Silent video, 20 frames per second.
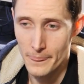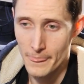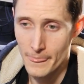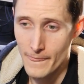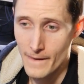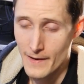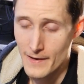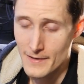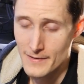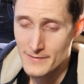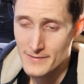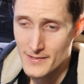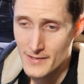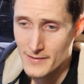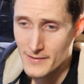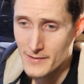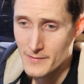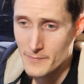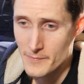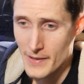Then I sent
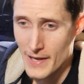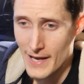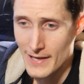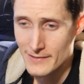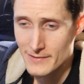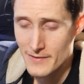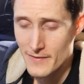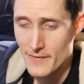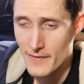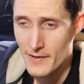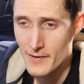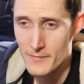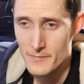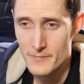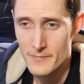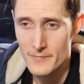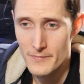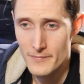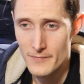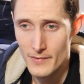it back to
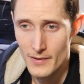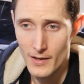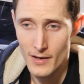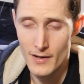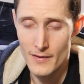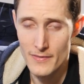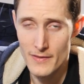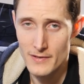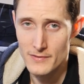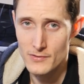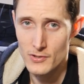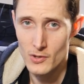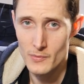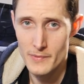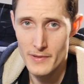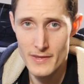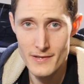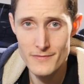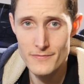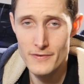them. They told
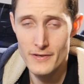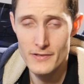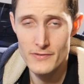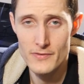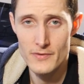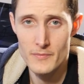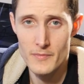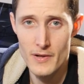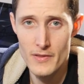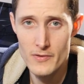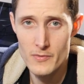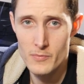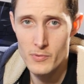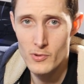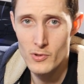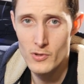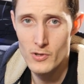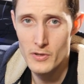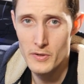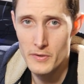me they fixed the
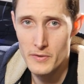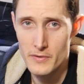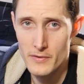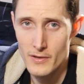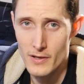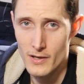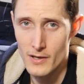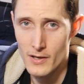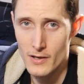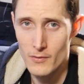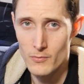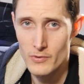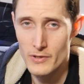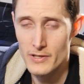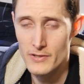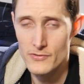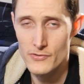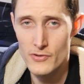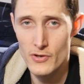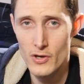motherboard,
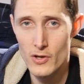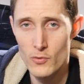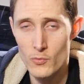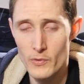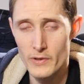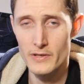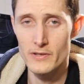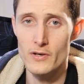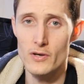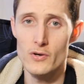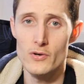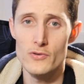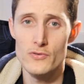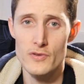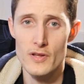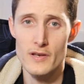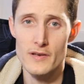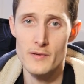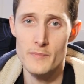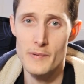reinstalled Windows,
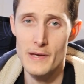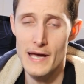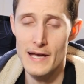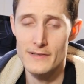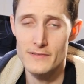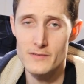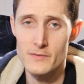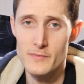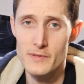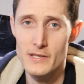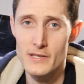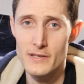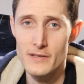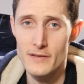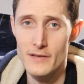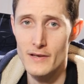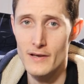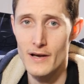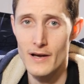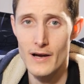sent it back to me.
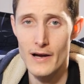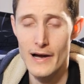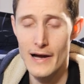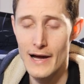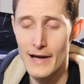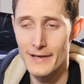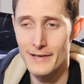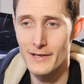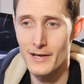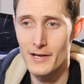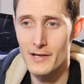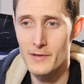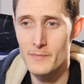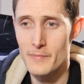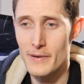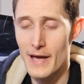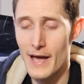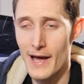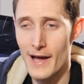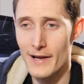I got it
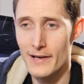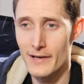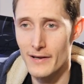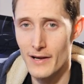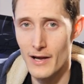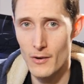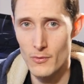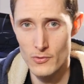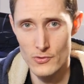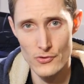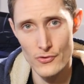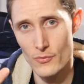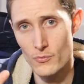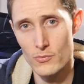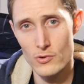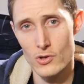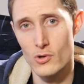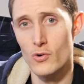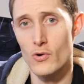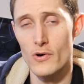back. I was
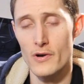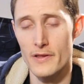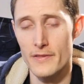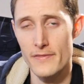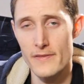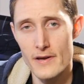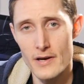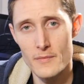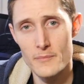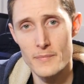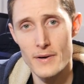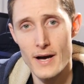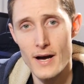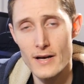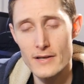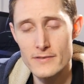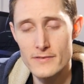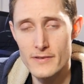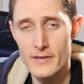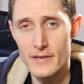recording the
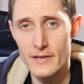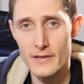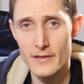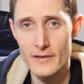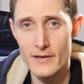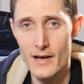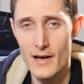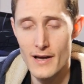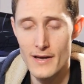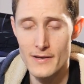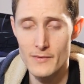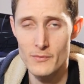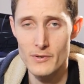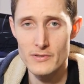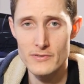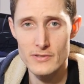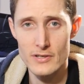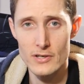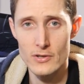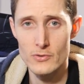unboxing. I went
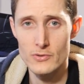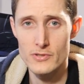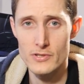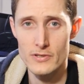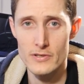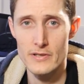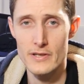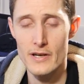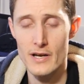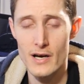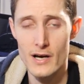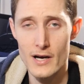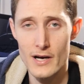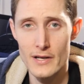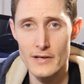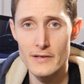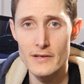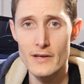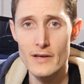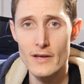to go turn it
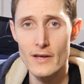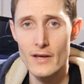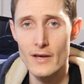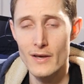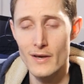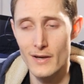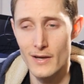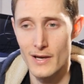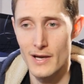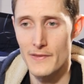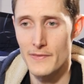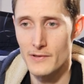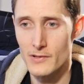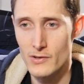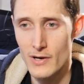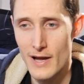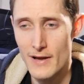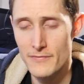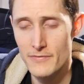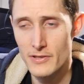on, and the
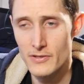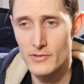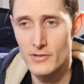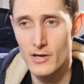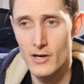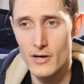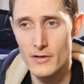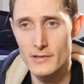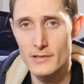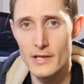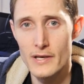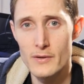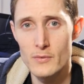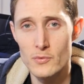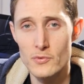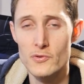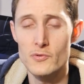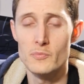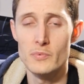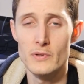graphics card light
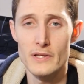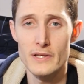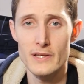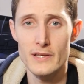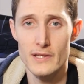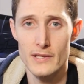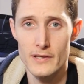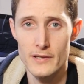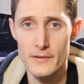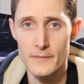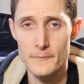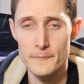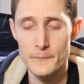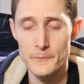was blinking.